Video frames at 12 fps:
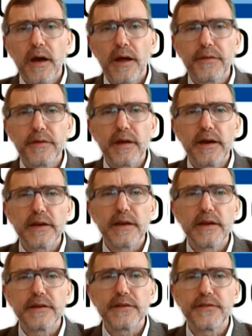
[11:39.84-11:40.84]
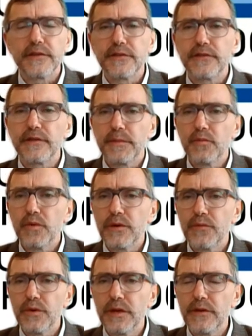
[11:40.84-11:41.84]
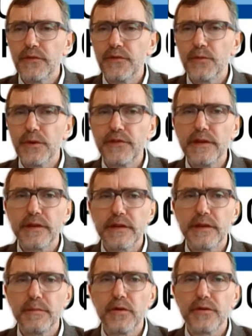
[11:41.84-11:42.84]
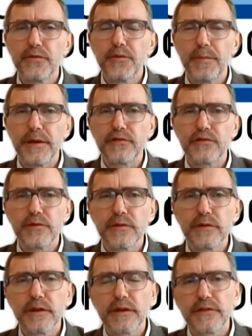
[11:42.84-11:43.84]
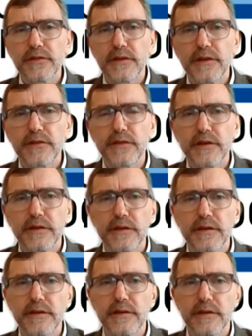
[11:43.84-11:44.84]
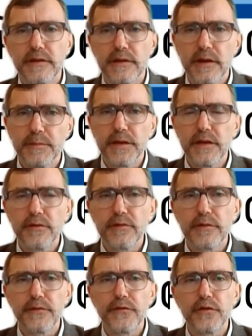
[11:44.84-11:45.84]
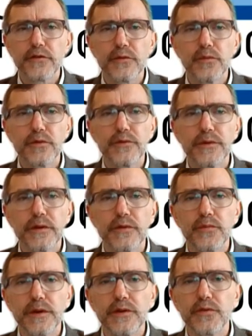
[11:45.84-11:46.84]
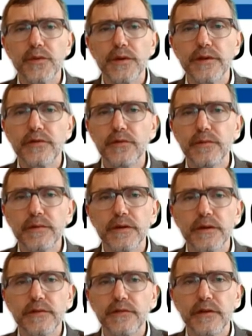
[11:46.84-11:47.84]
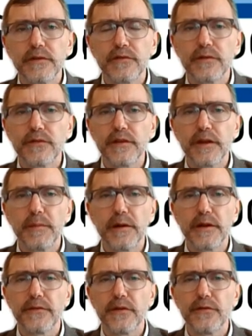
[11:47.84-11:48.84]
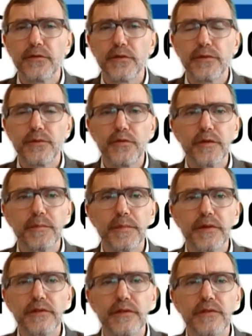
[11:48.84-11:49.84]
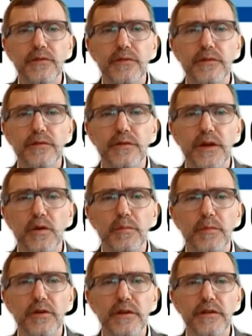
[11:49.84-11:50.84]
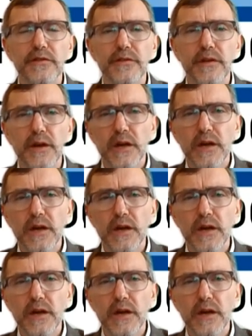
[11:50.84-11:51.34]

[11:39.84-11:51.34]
I think the highlight is, I mean, we've seen that demand remains strong as it has done in uh, coming into the first quarter in 2022. It's on a stable level for the roofing business on our markets.